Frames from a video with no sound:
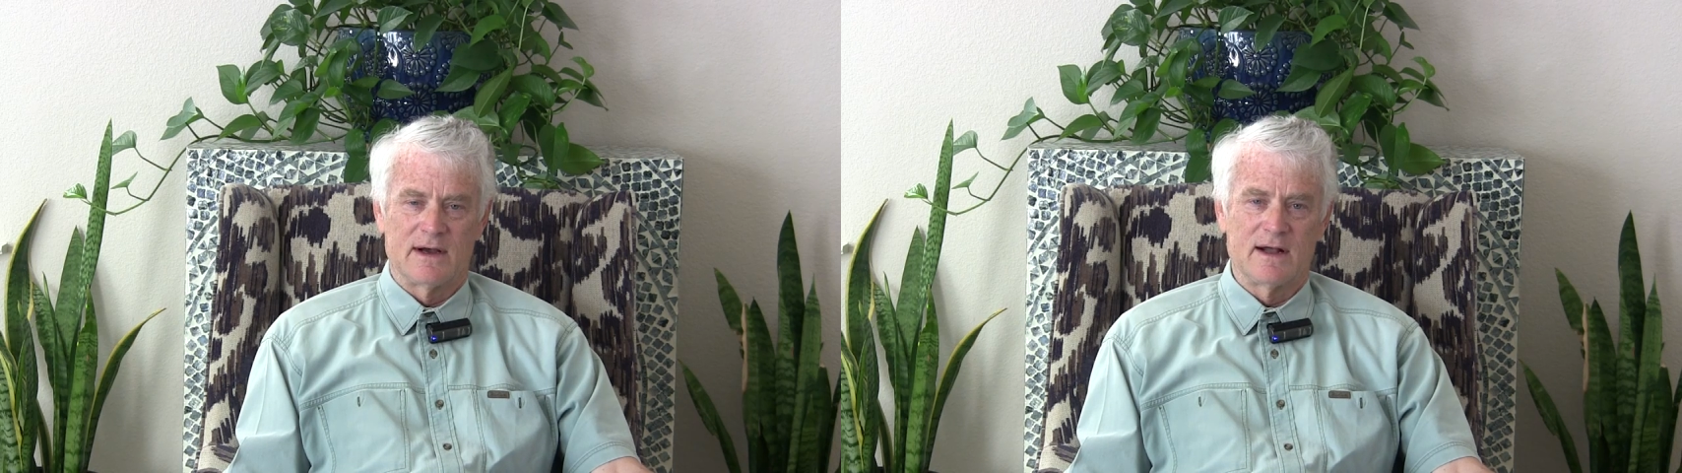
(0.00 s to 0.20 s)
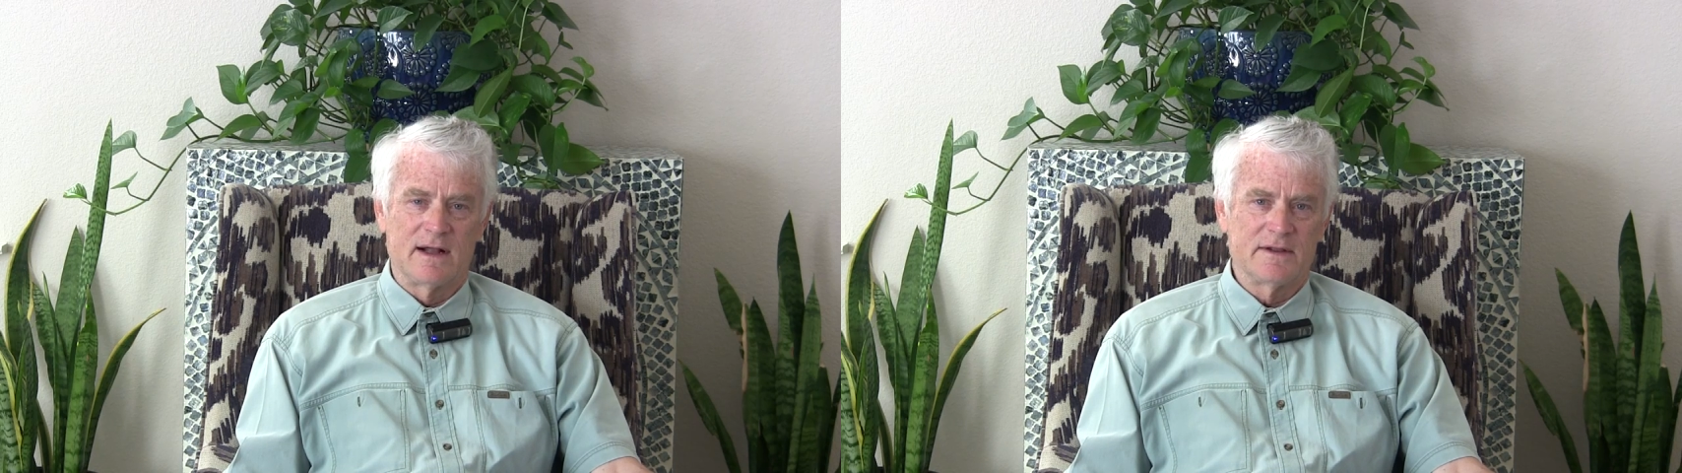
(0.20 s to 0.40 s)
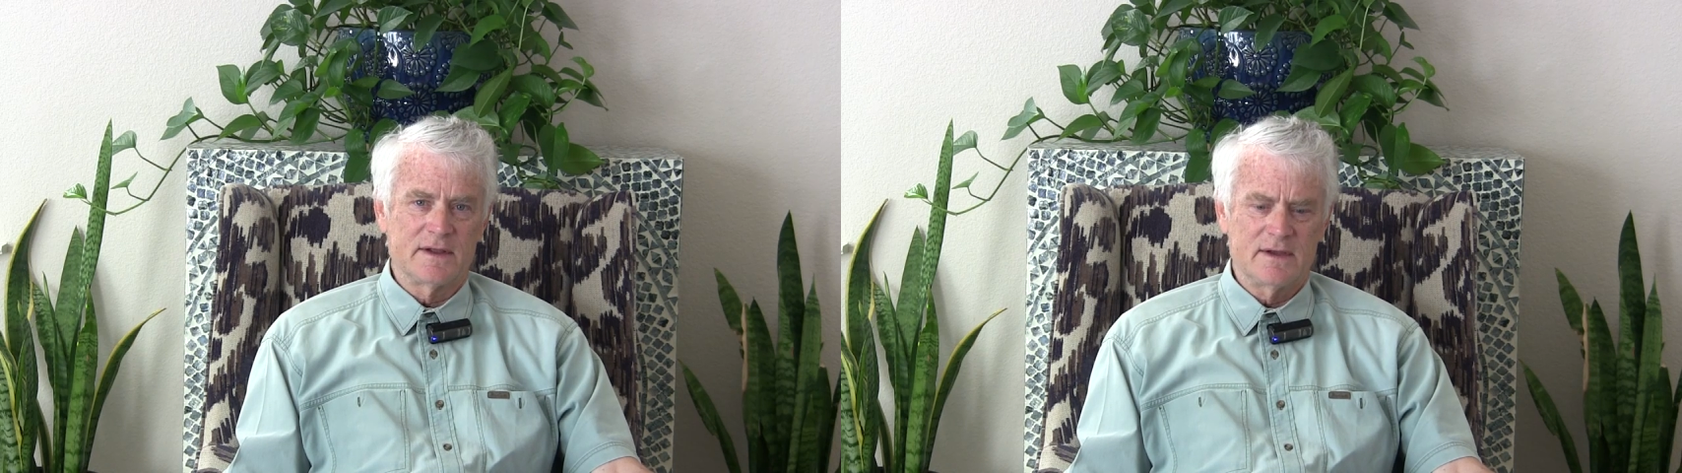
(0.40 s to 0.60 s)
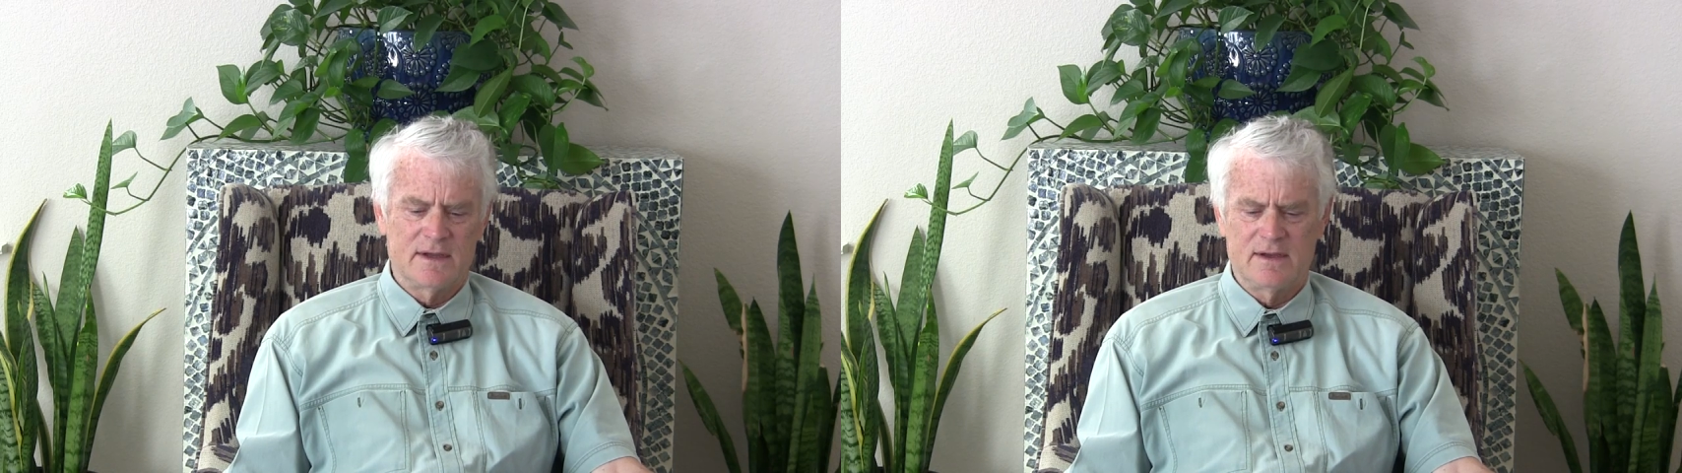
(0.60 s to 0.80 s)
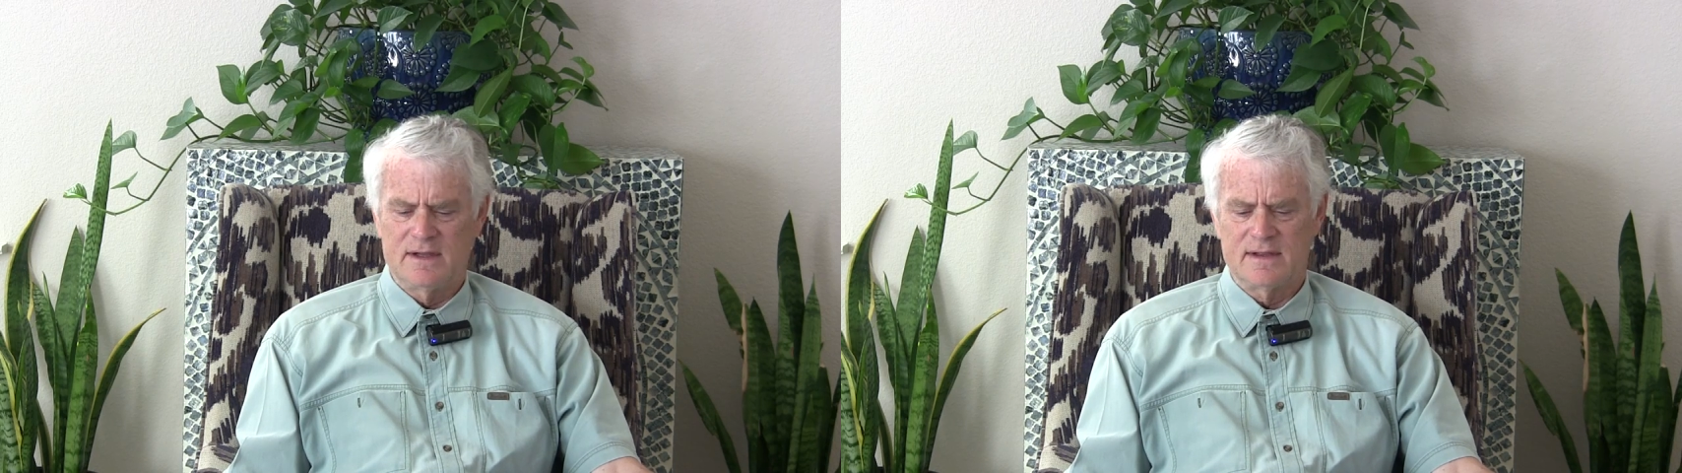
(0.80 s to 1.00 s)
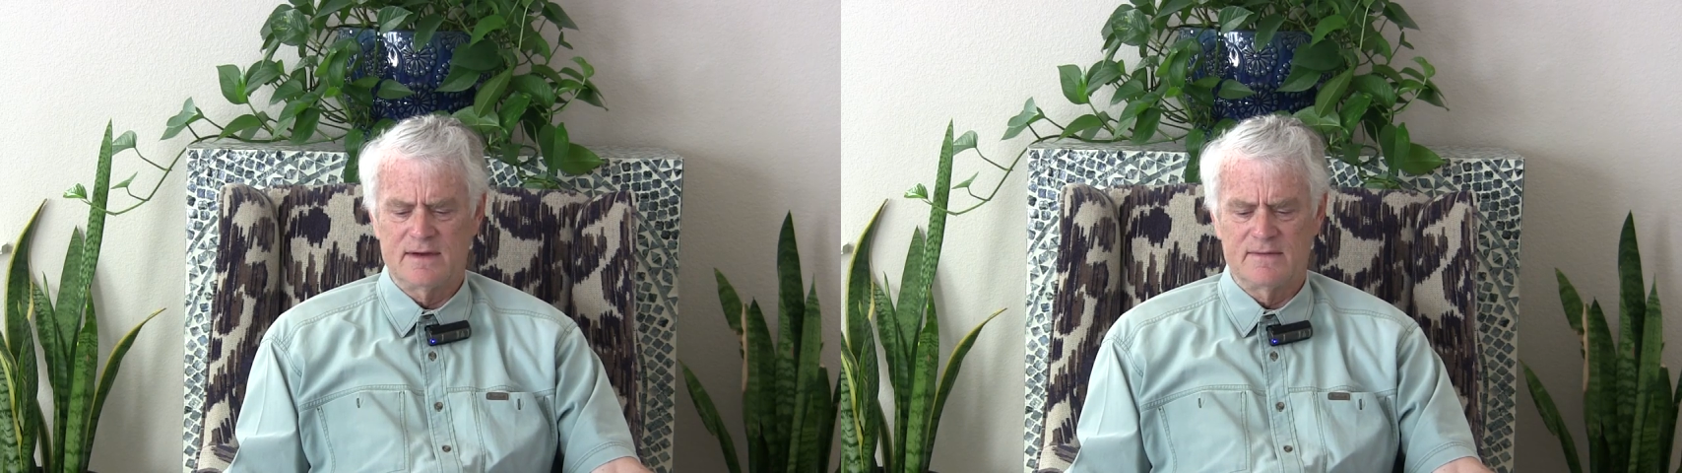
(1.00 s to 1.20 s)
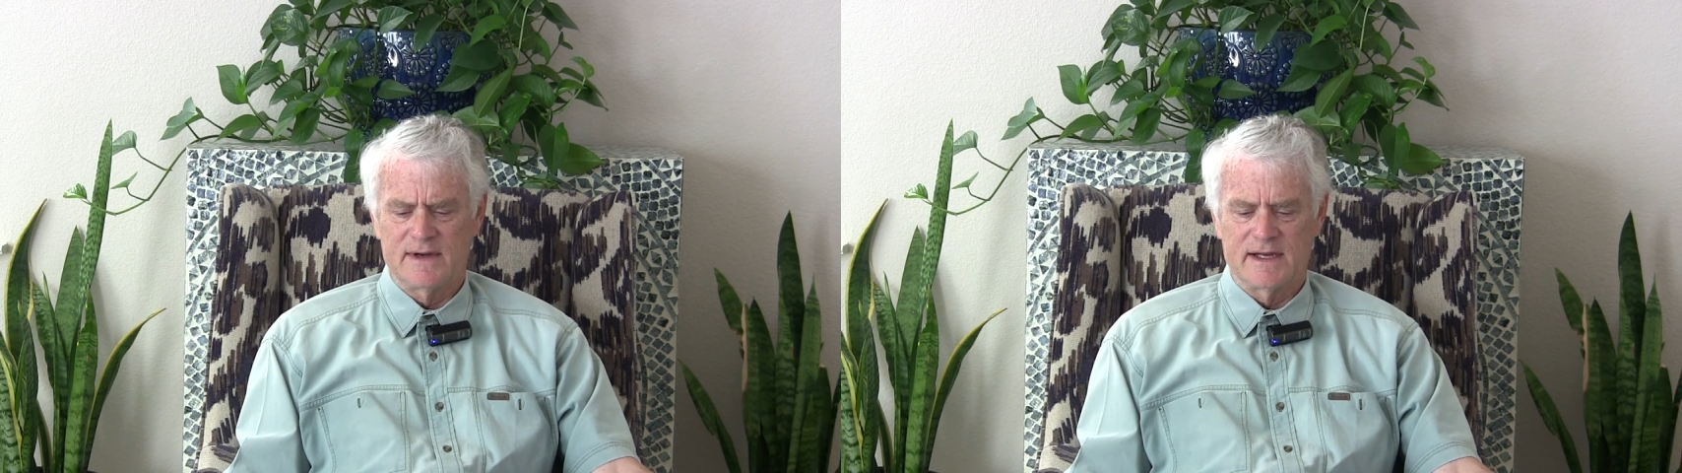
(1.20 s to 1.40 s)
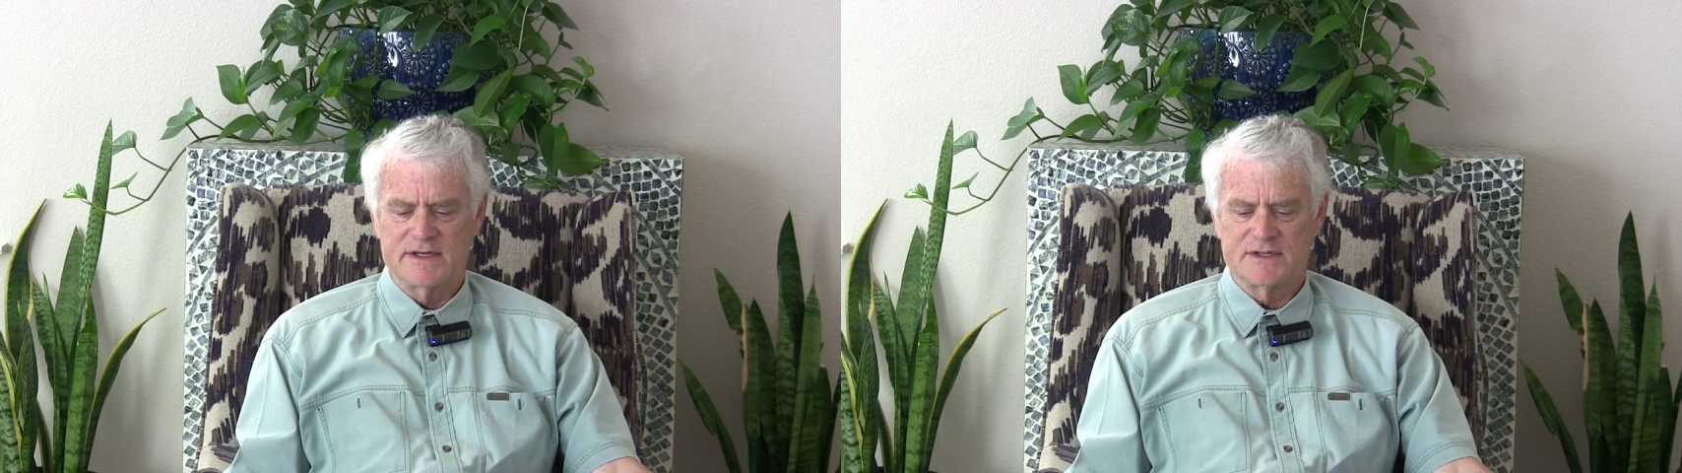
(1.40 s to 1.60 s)
All the heathen
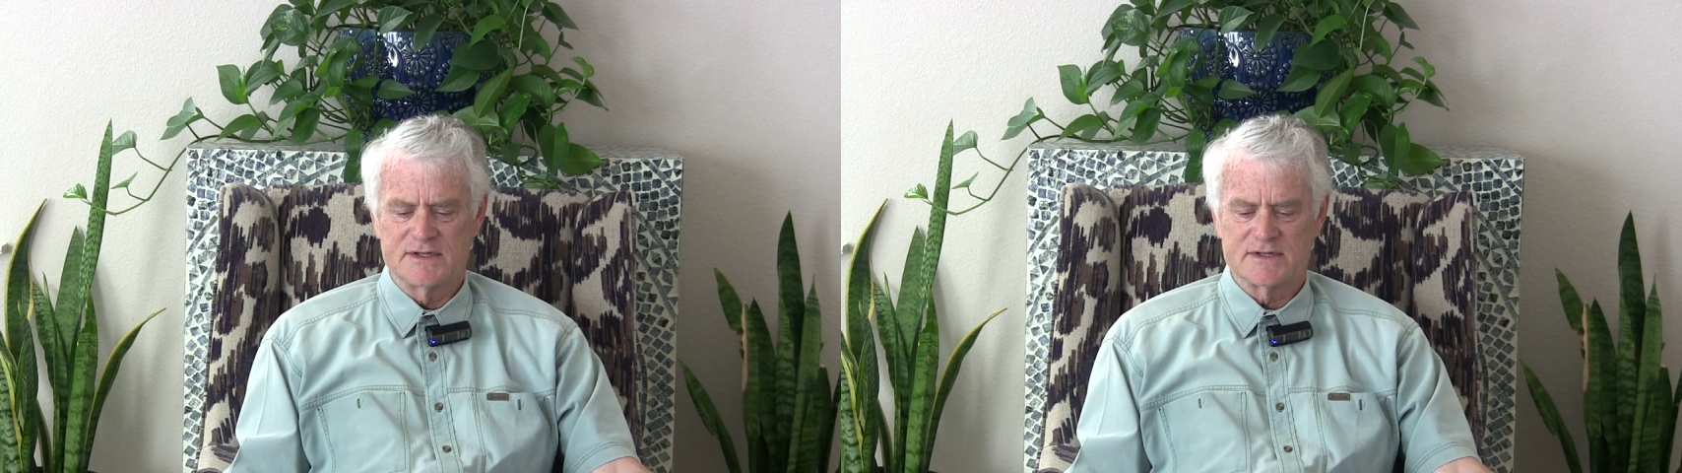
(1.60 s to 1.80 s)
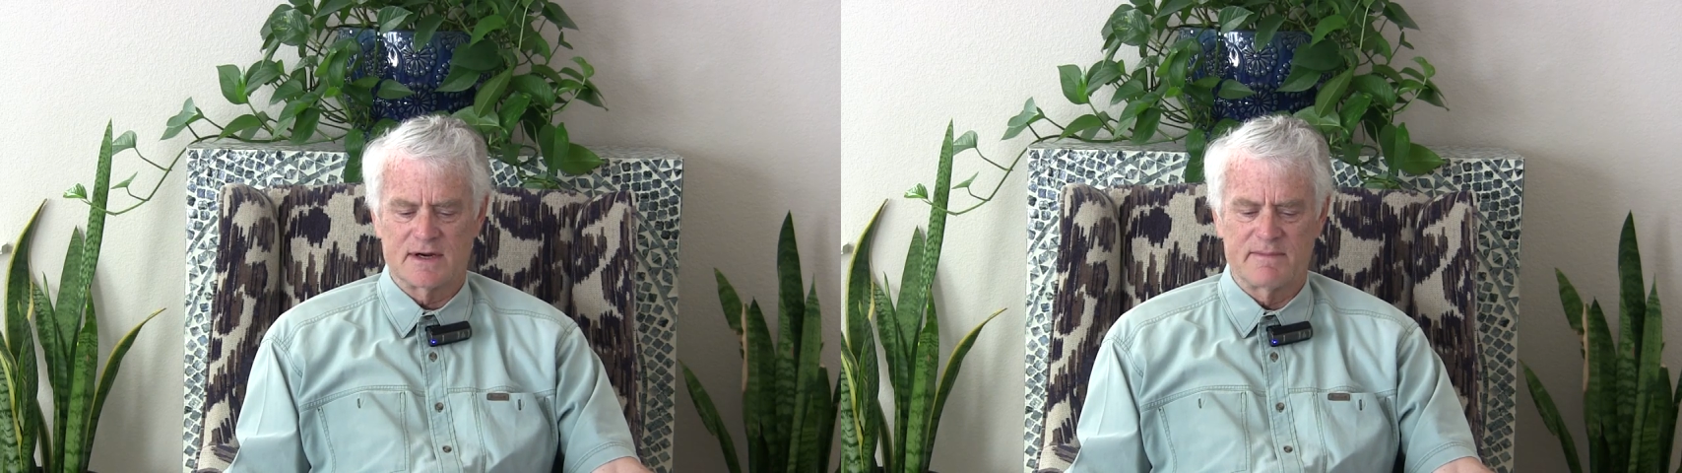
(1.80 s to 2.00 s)
religions